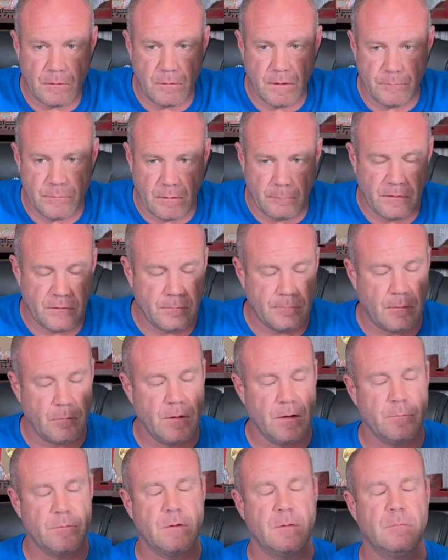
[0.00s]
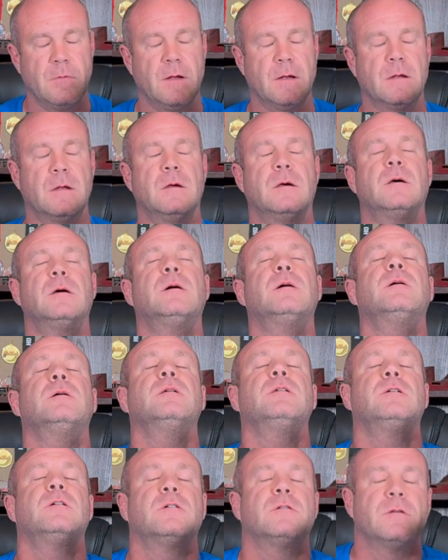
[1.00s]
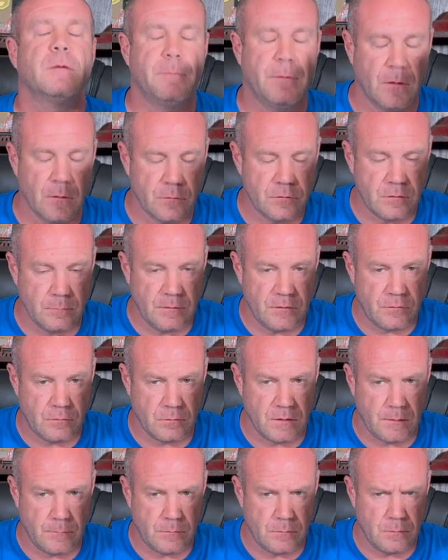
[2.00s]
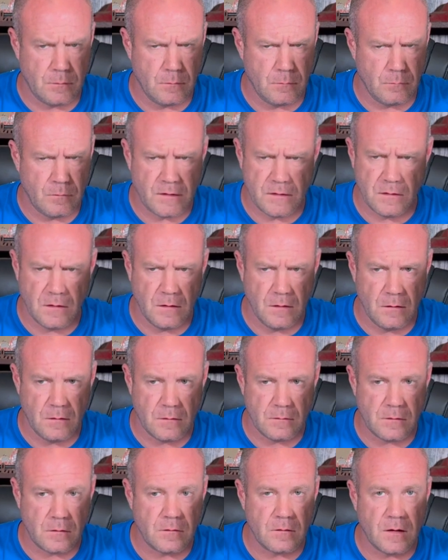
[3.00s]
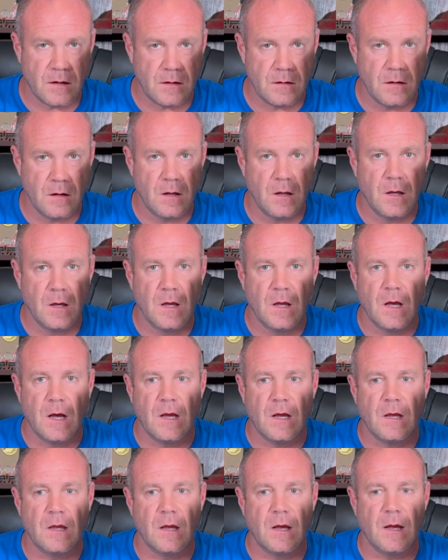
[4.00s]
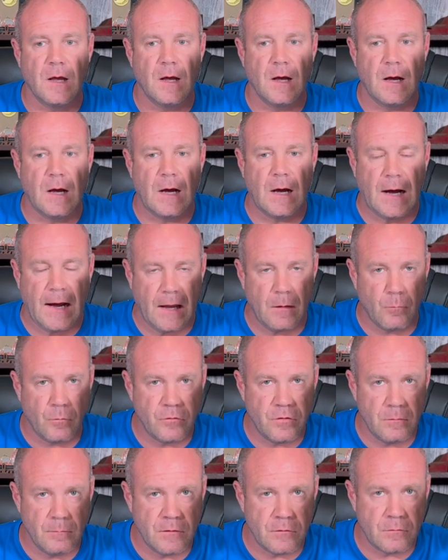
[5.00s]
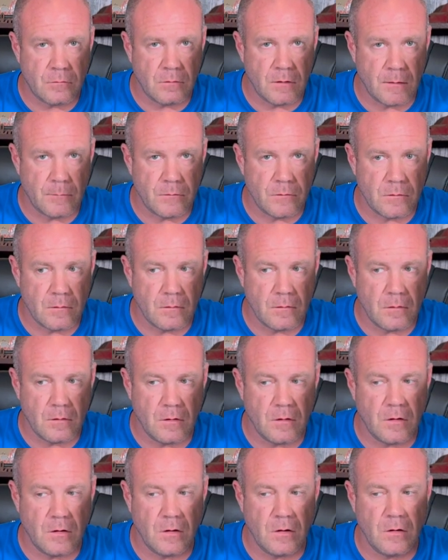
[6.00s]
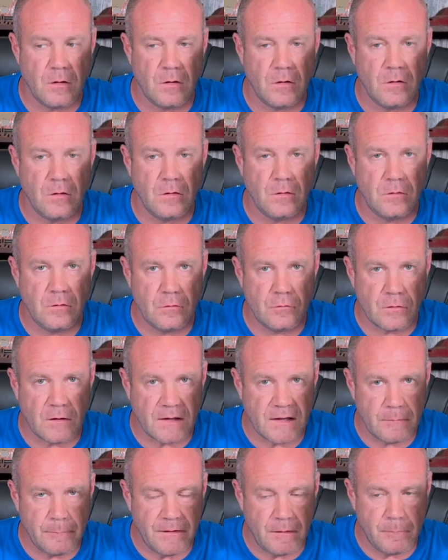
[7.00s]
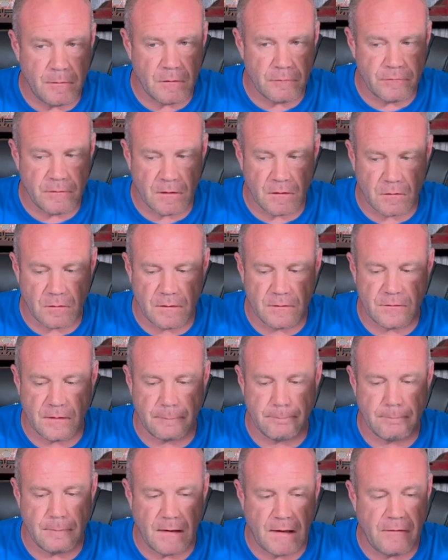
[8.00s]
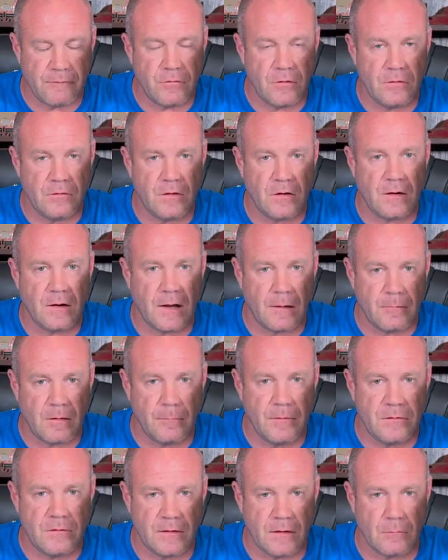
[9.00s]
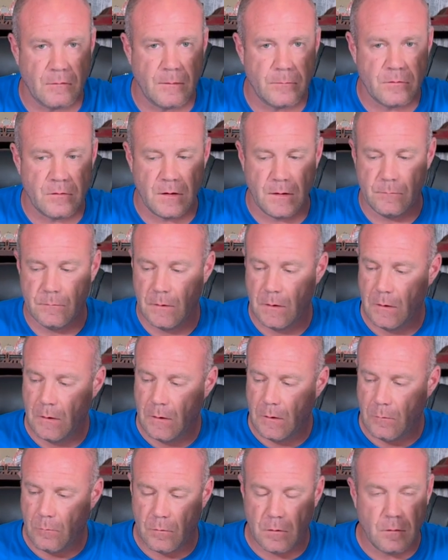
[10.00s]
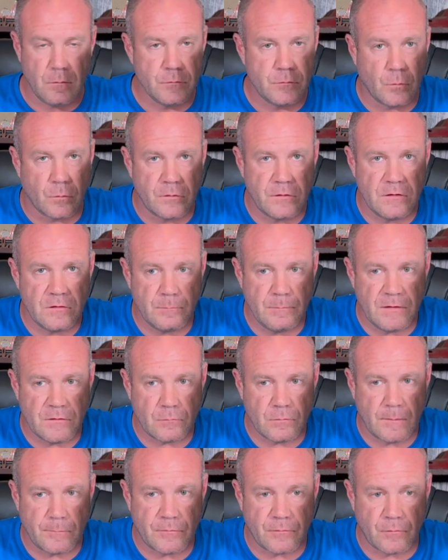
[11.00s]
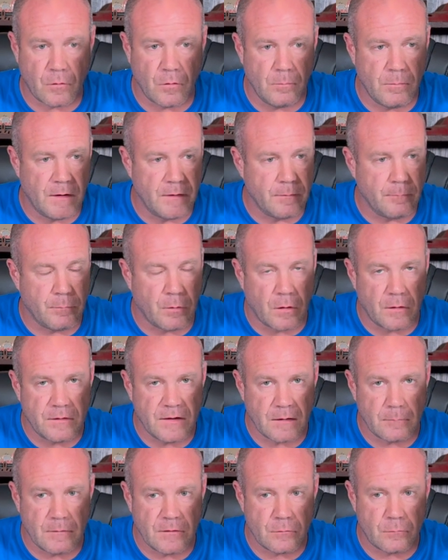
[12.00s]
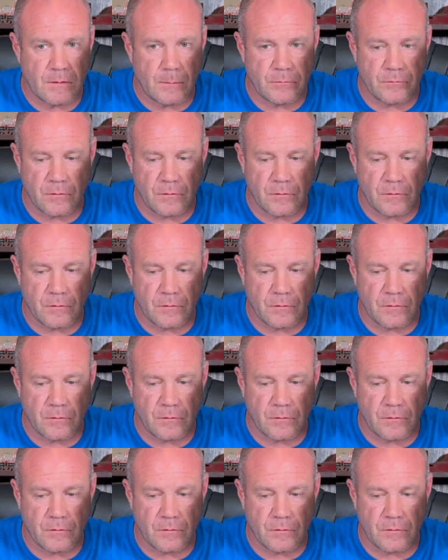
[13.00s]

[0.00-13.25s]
you're supposed to miss your reps. What? No, you're not. I want you to miss your reps. You try to give me the middle finger and say, F you, Jared, I'm not missing any reps today. Well, Dorsey's missed reps for a whole month. Bartek missed reps for an entire month. And this kid's